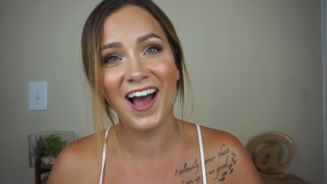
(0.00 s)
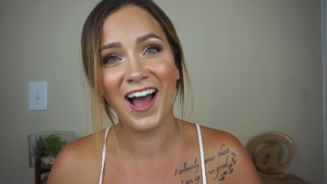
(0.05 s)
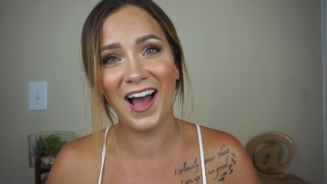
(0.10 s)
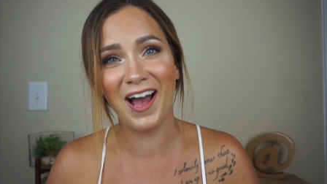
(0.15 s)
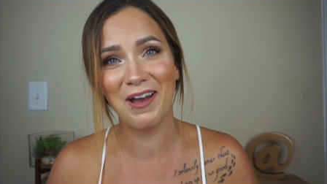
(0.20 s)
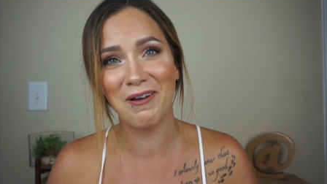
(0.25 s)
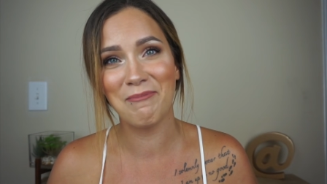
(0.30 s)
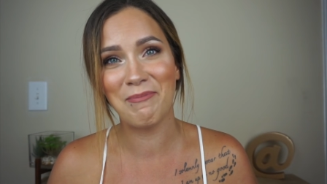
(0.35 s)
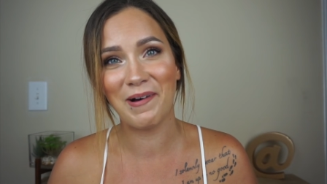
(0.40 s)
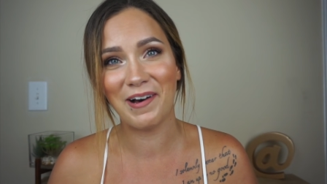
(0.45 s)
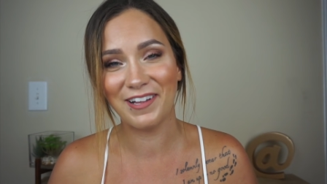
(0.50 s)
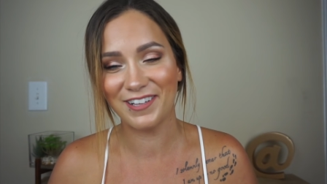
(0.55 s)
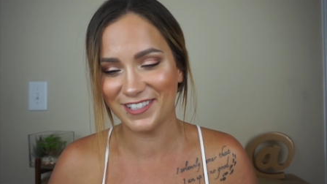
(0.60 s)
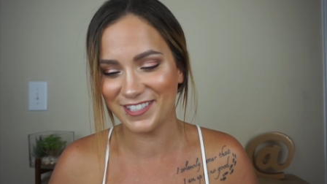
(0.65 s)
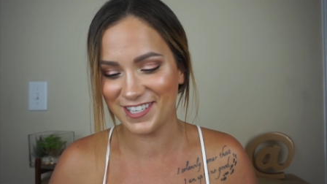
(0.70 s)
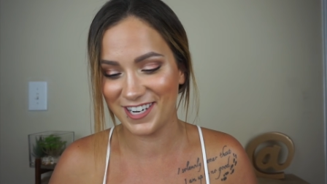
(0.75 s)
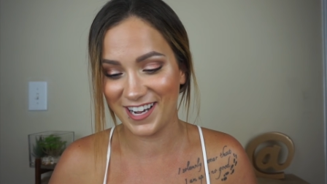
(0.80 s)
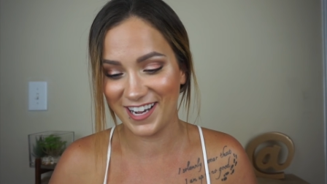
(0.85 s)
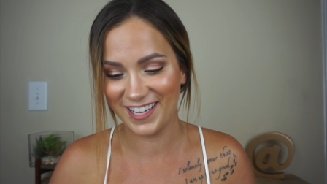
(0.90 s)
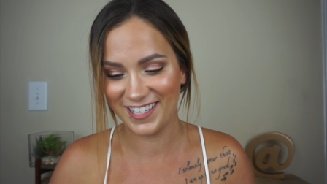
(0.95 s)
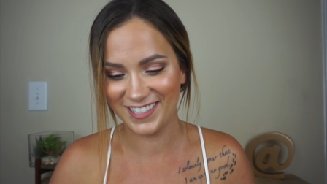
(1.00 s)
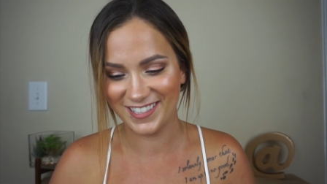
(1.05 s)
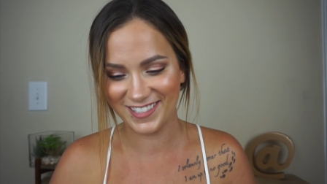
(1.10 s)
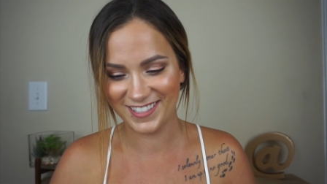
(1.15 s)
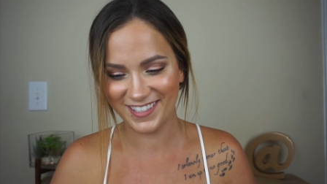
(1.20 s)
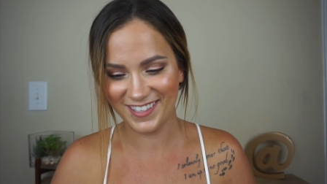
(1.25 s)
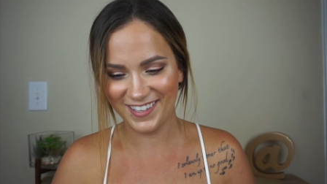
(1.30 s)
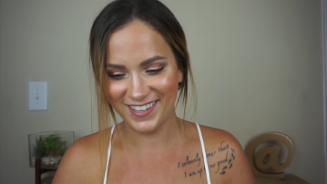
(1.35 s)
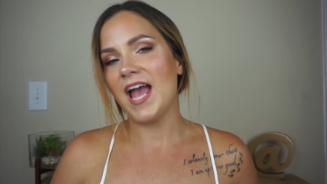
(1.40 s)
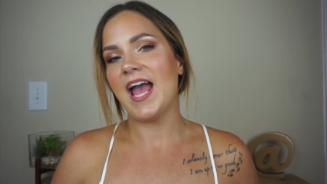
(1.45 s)
I apologize
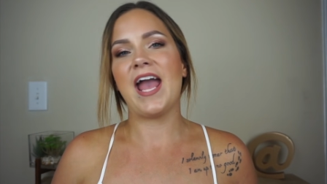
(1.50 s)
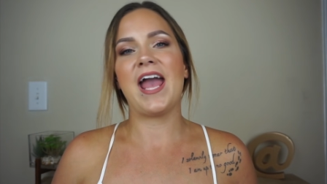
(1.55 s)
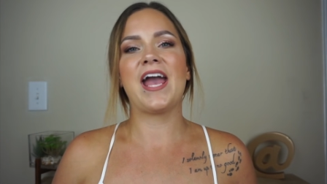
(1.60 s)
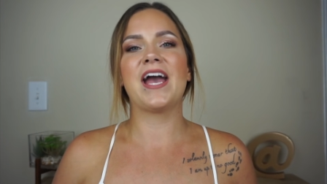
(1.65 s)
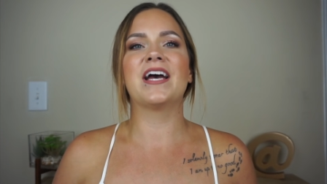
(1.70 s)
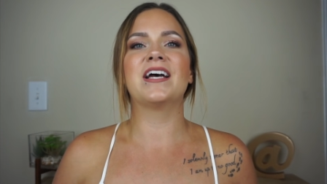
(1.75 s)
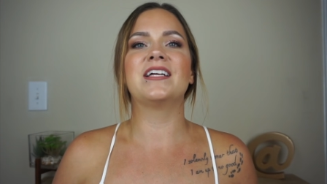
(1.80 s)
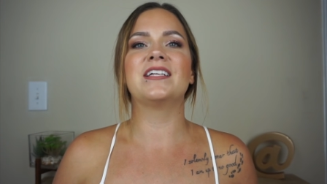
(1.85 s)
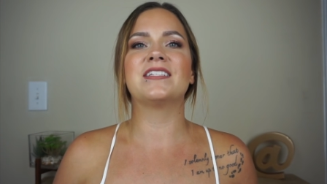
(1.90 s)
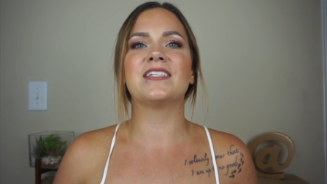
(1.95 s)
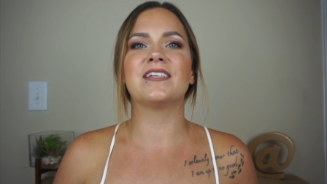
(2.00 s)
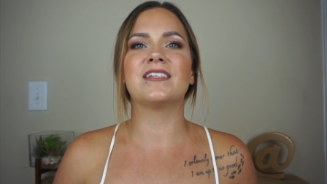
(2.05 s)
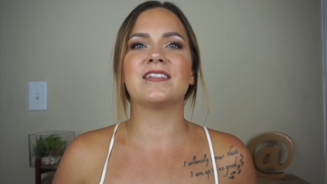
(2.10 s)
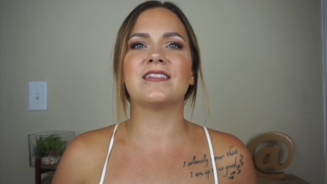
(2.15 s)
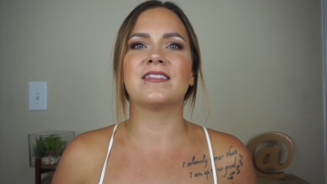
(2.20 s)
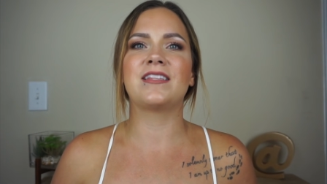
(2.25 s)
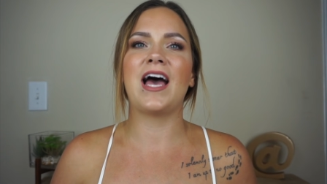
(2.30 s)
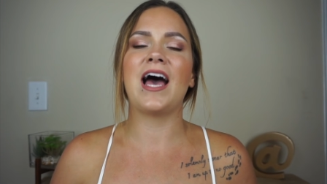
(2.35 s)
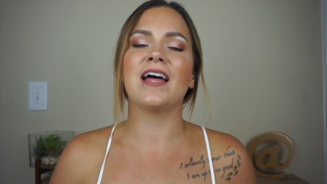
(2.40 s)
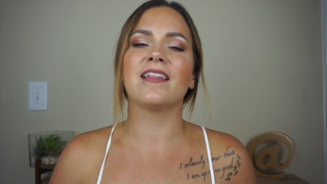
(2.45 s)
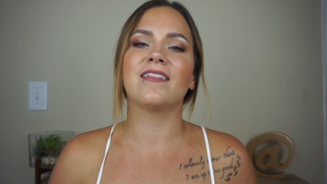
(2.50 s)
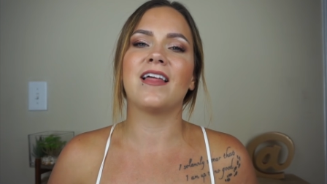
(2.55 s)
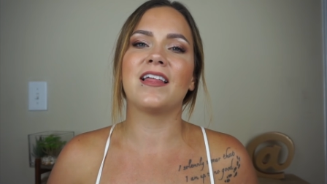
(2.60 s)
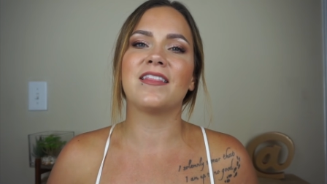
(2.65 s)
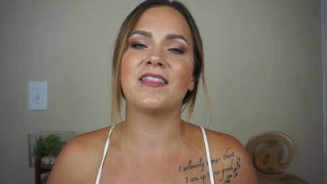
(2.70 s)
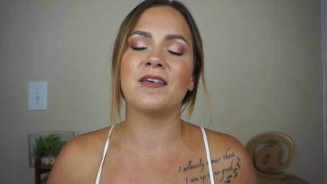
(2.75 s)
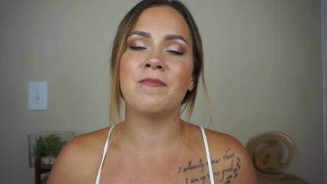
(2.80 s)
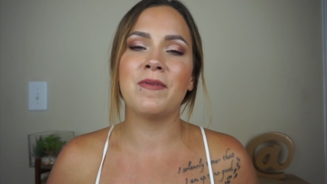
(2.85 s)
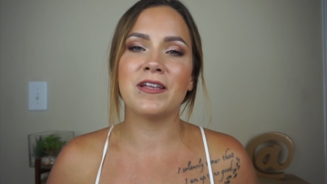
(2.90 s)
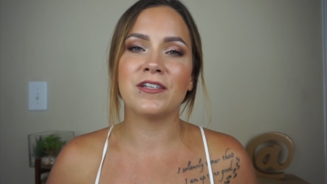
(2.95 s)
and that
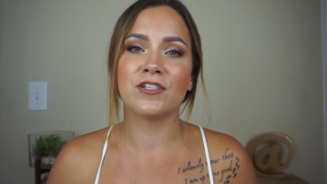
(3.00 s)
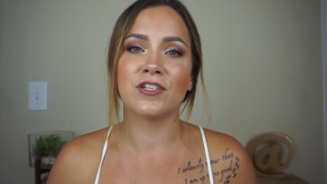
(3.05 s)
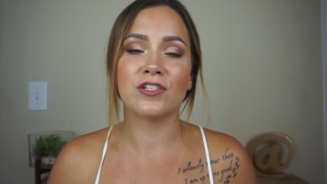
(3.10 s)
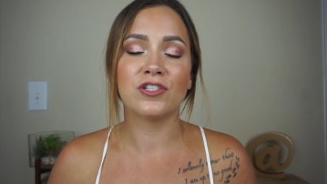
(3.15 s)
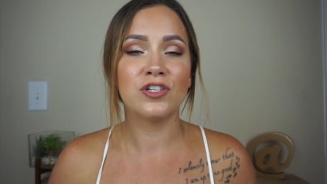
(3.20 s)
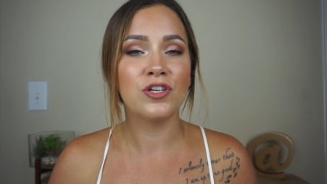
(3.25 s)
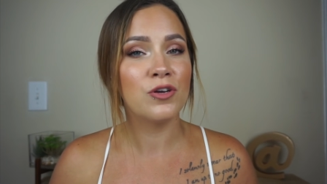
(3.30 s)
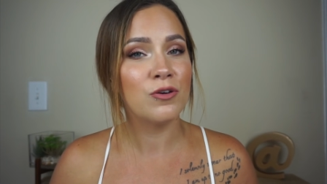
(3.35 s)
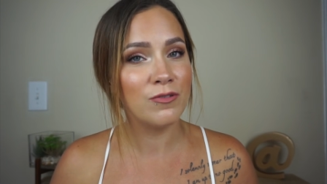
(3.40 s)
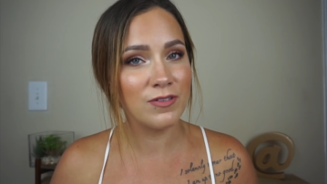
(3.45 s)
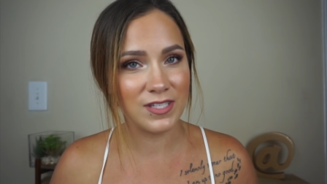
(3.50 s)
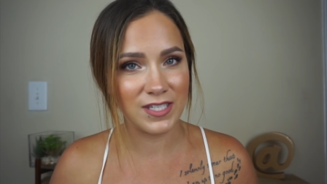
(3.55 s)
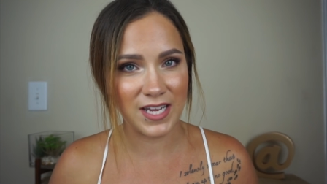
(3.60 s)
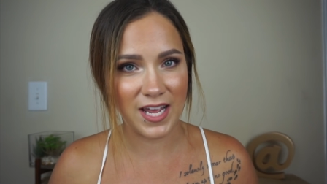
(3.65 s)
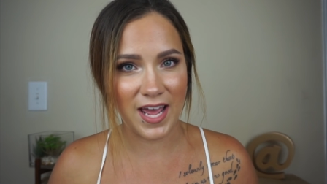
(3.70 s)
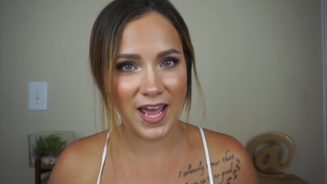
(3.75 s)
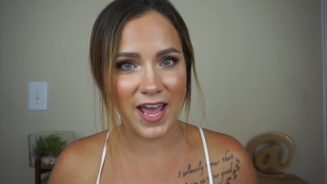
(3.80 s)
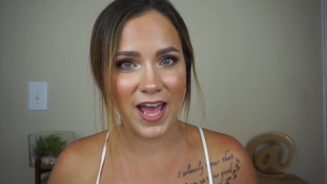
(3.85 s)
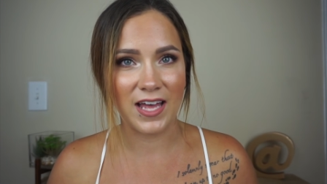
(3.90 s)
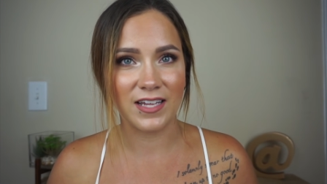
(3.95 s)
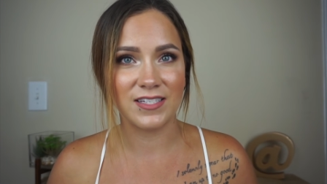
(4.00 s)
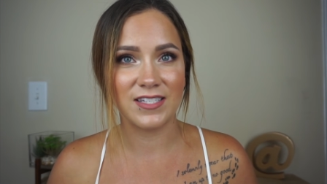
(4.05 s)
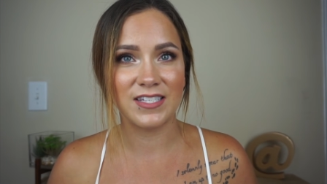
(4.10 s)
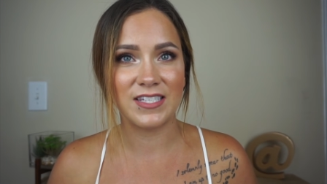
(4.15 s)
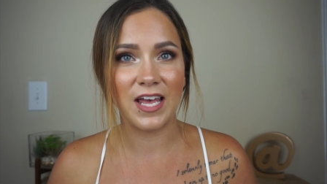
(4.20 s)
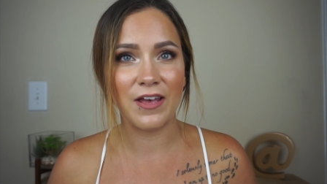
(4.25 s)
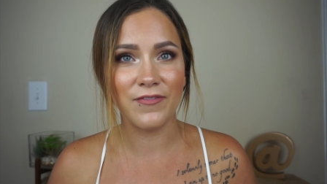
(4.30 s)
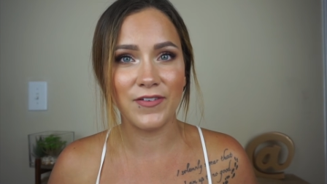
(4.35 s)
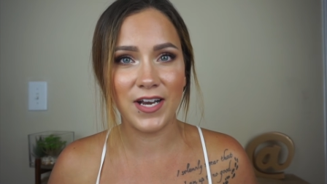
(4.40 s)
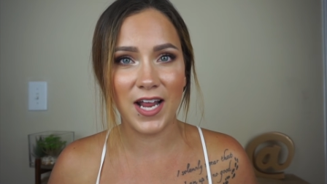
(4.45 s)
led them into Tuesday at
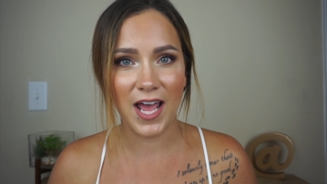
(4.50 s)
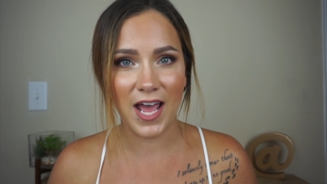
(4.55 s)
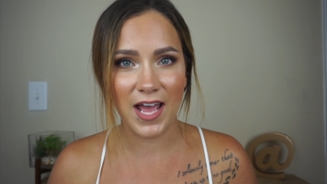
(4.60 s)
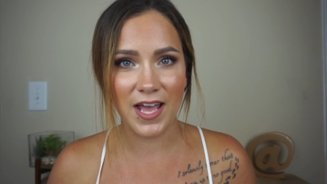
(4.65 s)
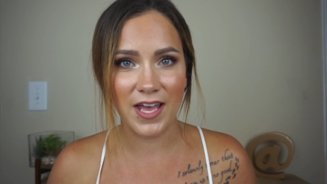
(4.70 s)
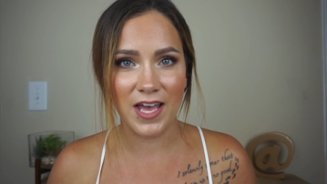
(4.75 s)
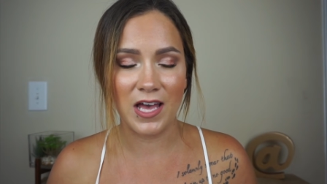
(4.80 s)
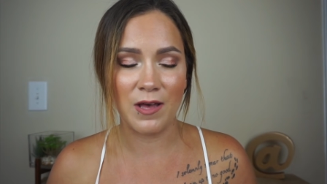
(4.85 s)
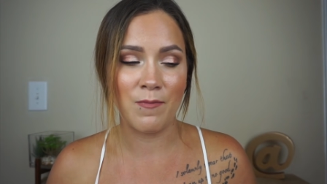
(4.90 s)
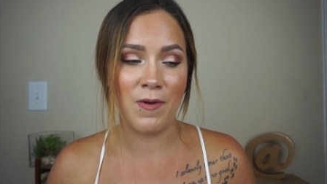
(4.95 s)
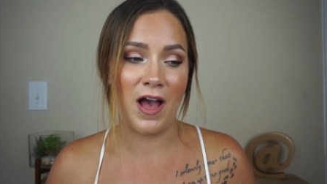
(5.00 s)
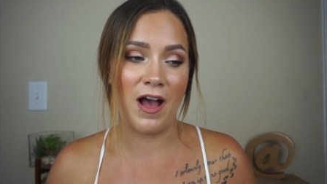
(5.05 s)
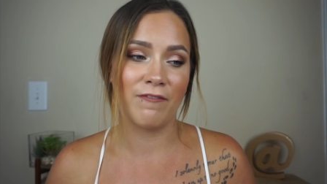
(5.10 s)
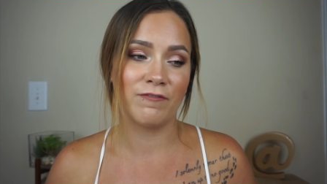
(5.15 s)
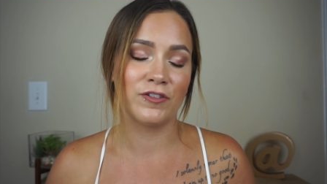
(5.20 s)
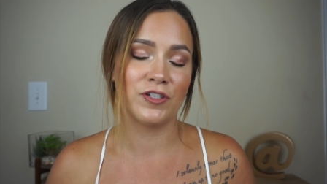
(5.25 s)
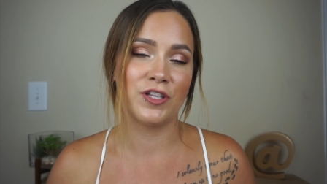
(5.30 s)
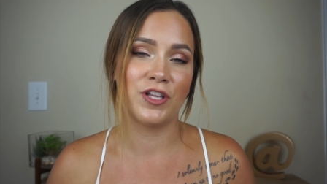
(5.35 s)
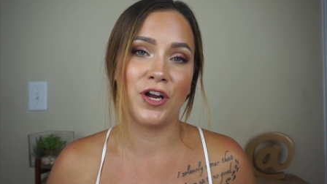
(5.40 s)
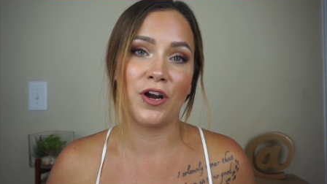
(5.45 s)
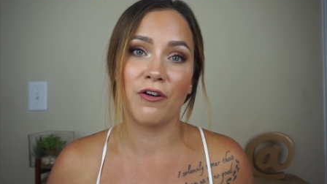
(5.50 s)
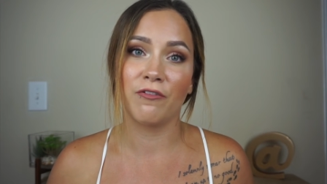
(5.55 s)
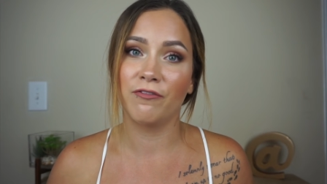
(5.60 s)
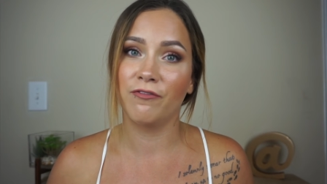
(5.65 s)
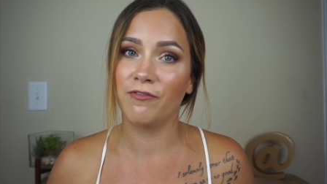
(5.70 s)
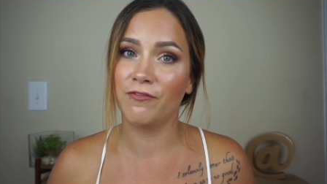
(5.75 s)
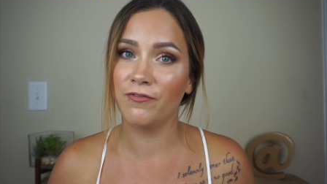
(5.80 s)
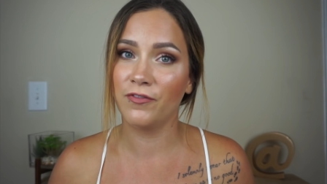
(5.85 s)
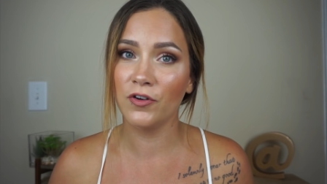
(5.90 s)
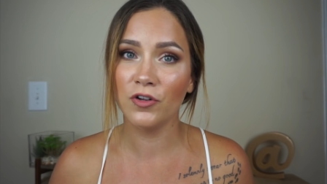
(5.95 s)
7 a.m. after their
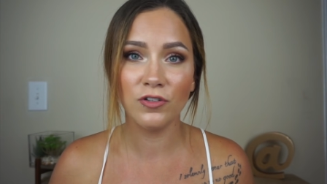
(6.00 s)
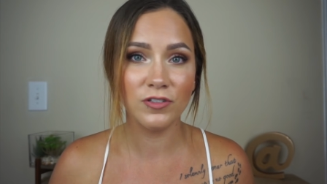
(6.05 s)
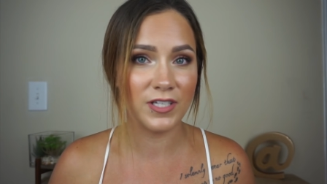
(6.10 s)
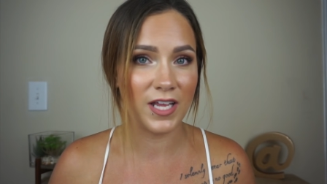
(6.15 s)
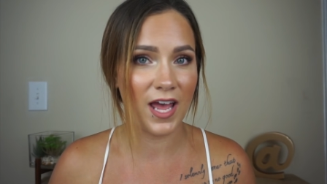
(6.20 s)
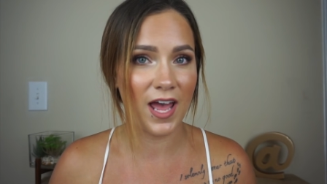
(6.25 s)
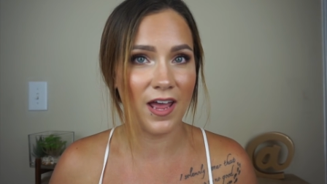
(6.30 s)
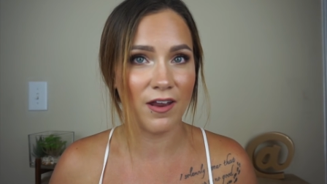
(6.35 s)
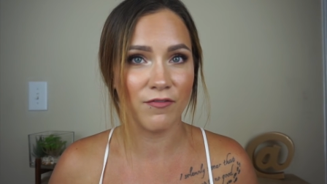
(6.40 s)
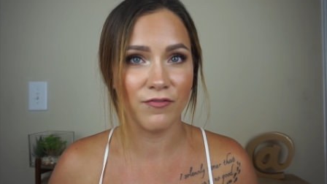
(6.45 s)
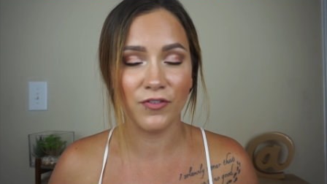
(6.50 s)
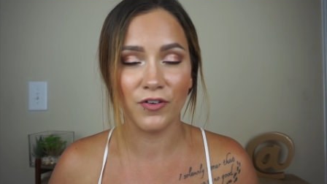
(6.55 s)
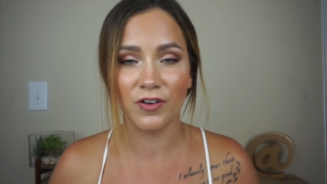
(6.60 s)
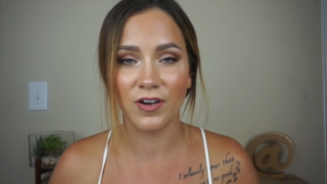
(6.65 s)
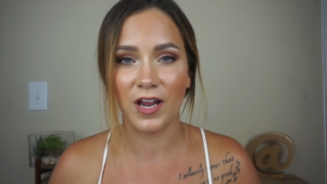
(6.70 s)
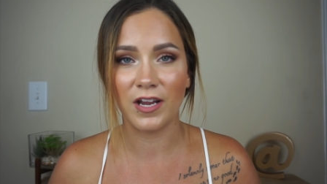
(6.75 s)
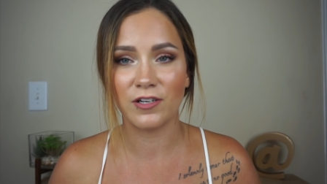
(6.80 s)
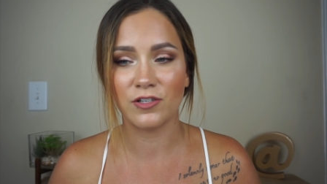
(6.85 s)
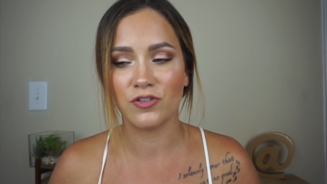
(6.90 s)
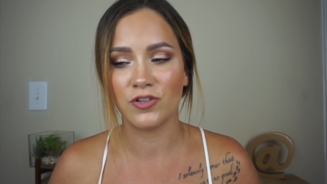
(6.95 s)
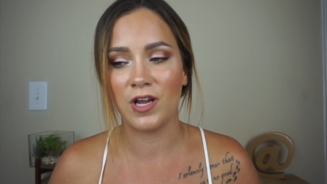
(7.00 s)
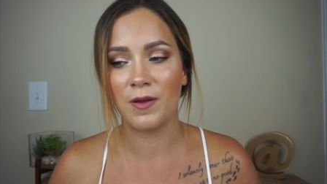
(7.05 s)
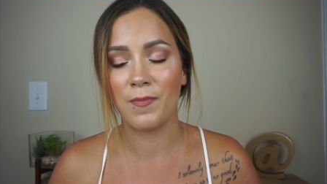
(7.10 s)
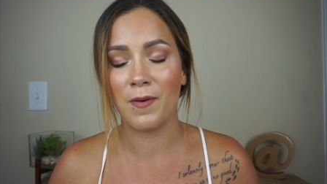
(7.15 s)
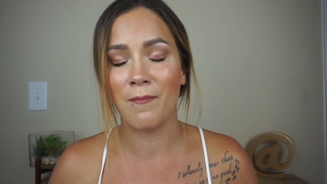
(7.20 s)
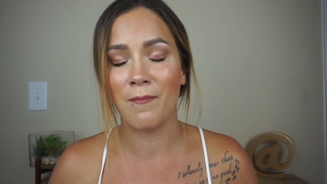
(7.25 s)
full day and full night trip.